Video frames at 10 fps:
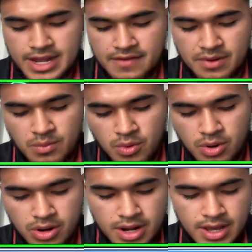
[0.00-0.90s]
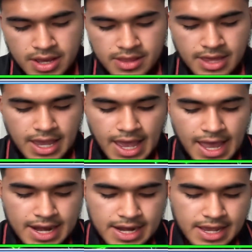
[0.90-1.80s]
even more. They
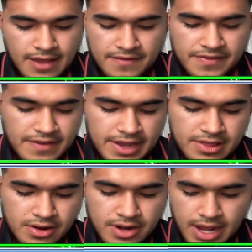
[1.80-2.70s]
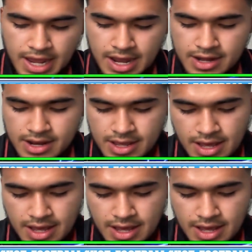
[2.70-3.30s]
added Kevin Zeitler and